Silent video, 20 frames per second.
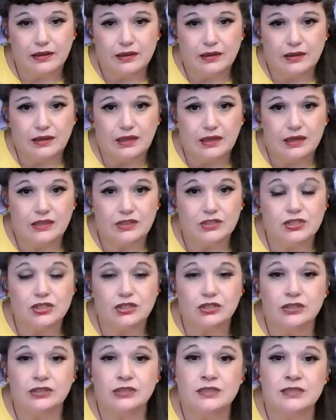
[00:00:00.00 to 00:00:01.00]
and he
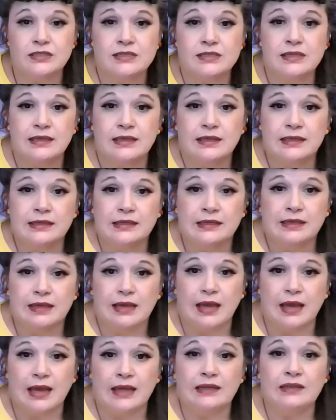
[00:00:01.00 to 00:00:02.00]
turns
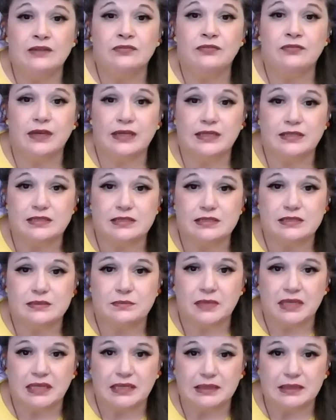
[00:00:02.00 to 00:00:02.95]
and he faces me.